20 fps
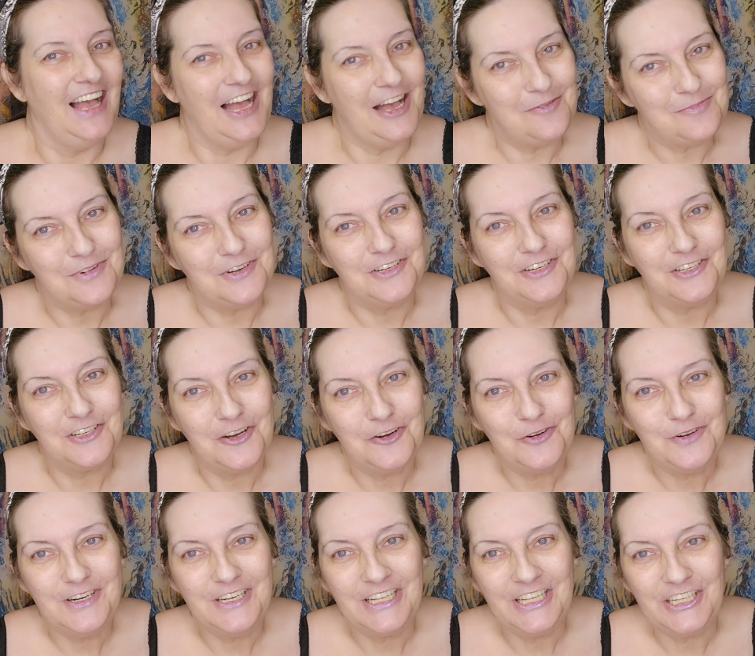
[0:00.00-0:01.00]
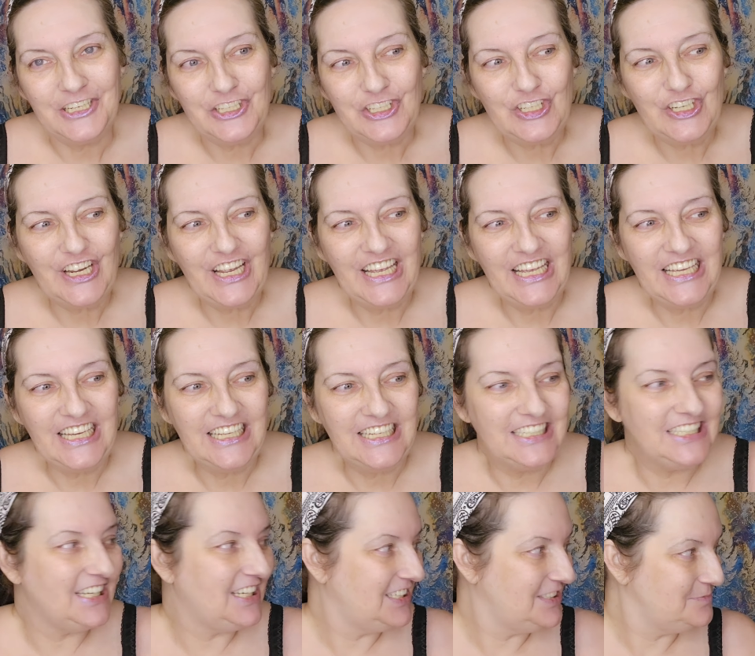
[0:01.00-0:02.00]
I'm going to go in here
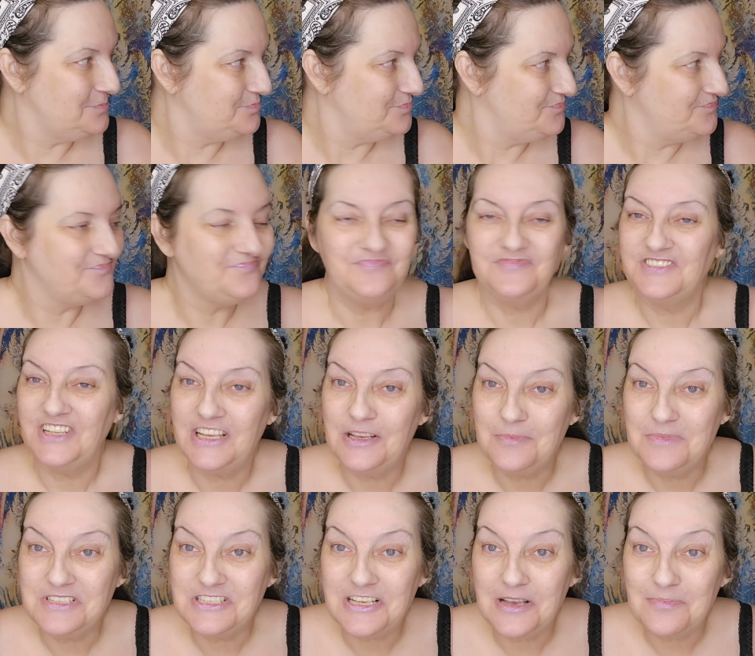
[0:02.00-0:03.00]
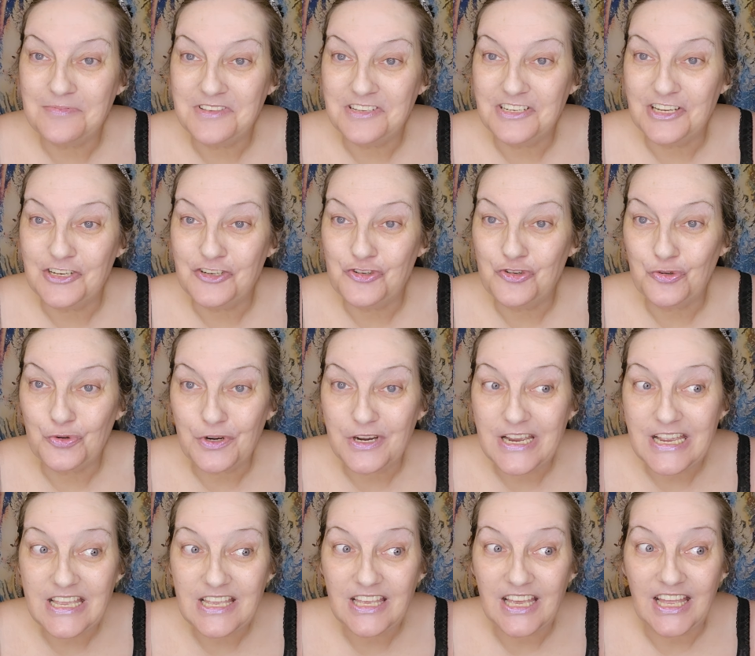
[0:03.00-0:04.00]
and um, get me something to
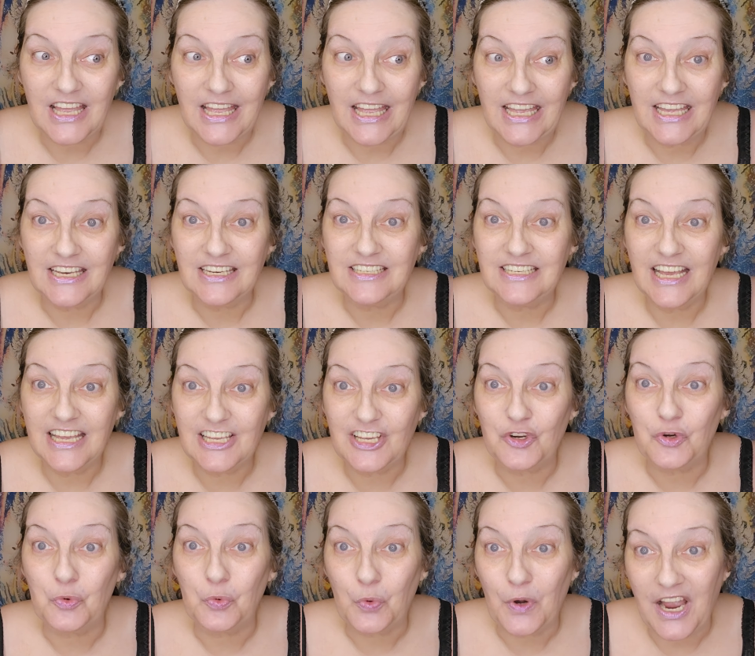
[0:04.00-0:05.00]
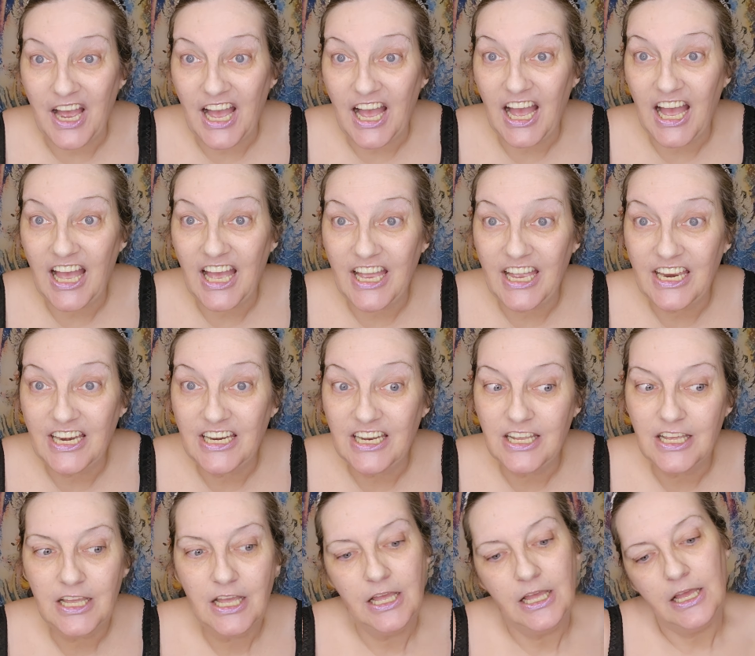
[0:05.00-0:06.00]
drink and take a ride
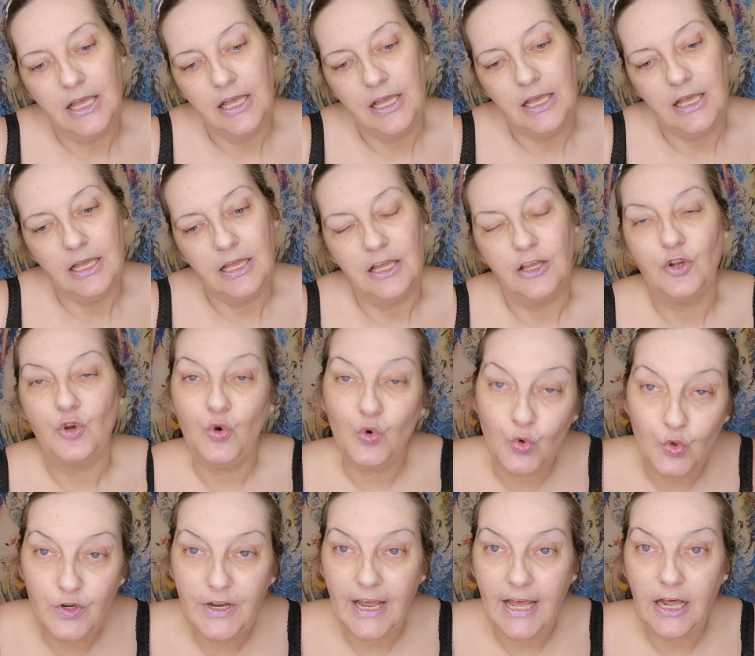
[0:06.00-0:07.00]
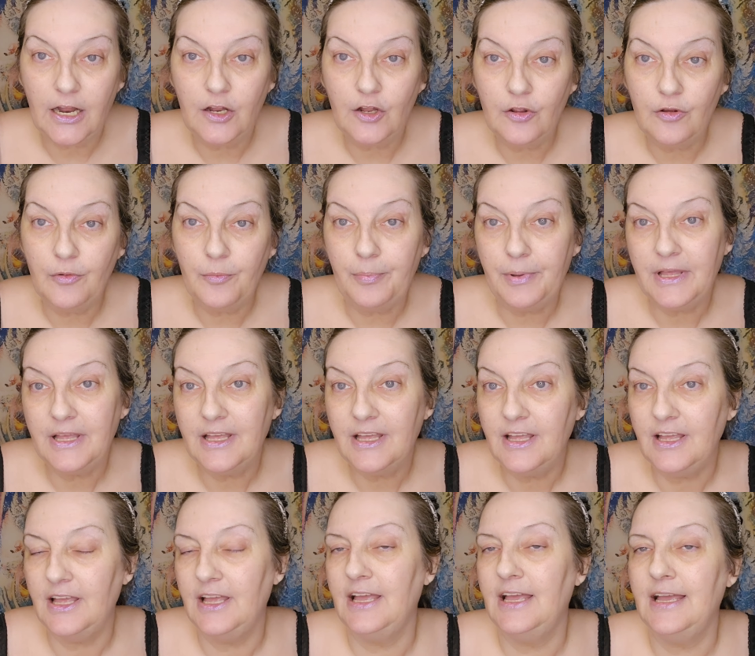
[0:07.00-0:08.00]
cool down a little bit
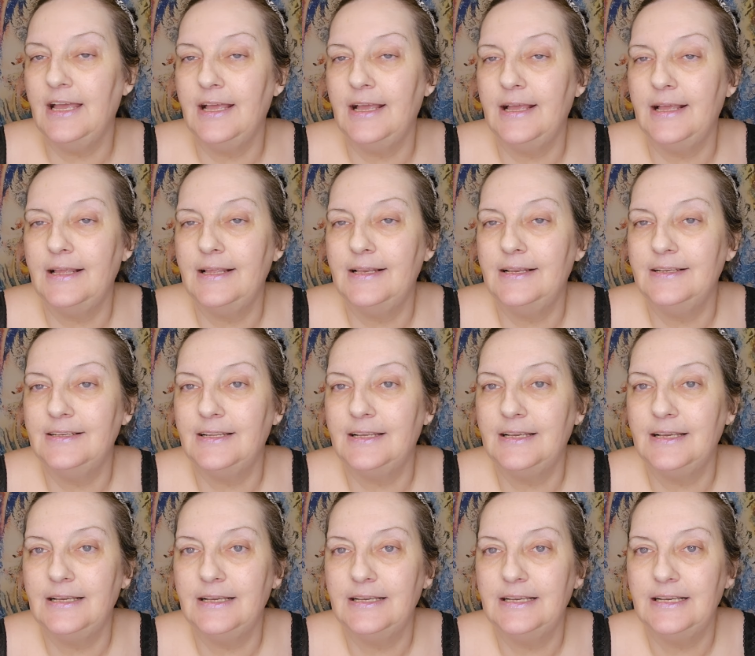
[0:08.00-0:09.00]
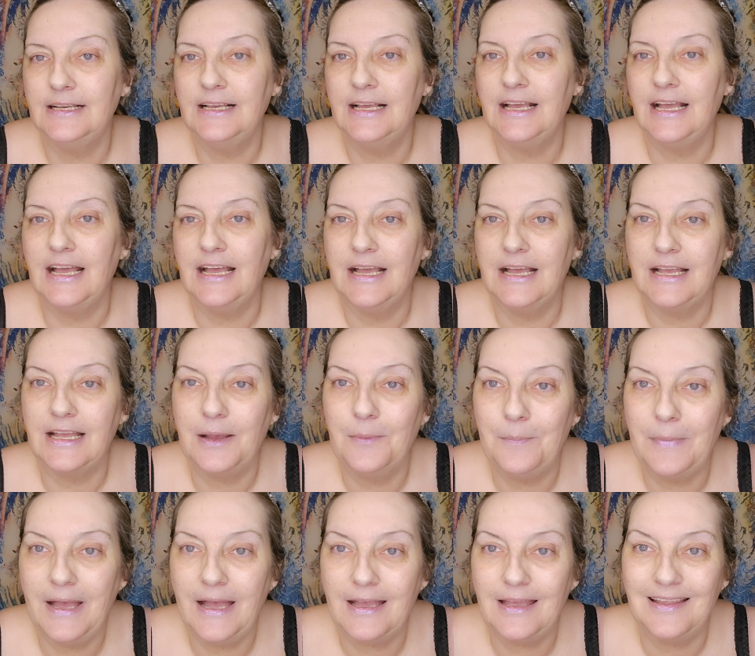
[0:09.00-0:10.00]
and
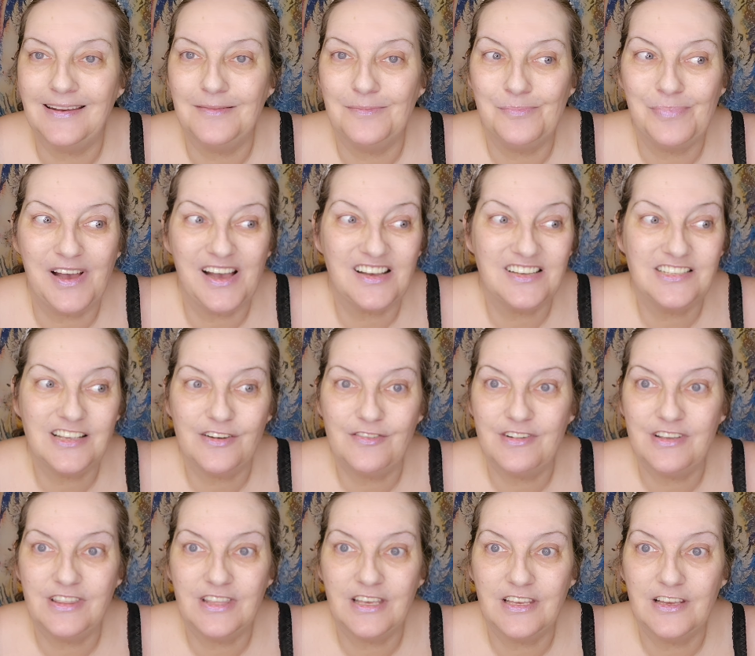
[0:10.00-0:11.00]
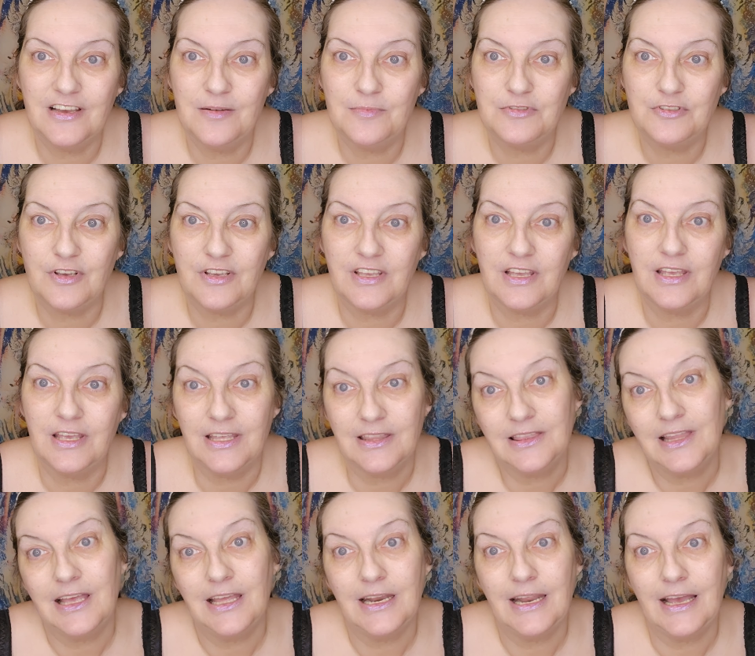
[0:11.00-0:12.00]
come back and box everything up so I can
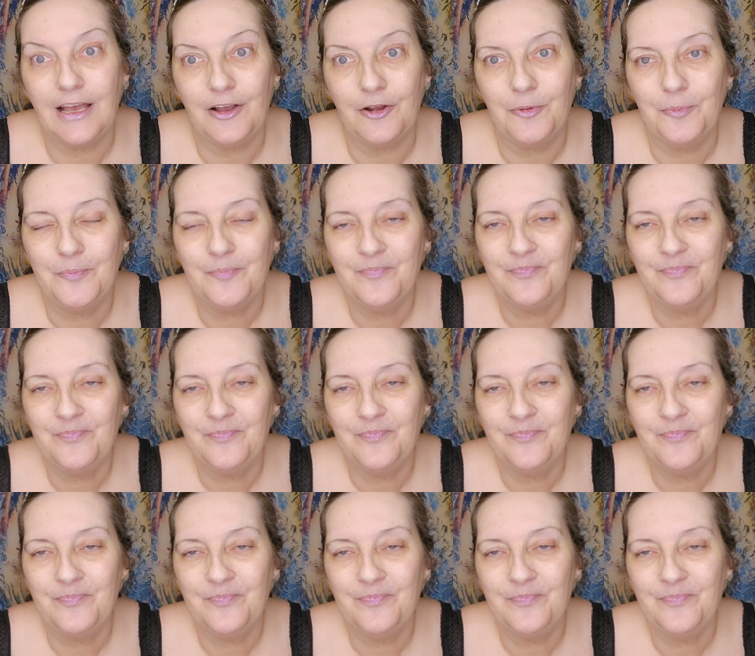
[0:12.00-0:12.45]
get that out.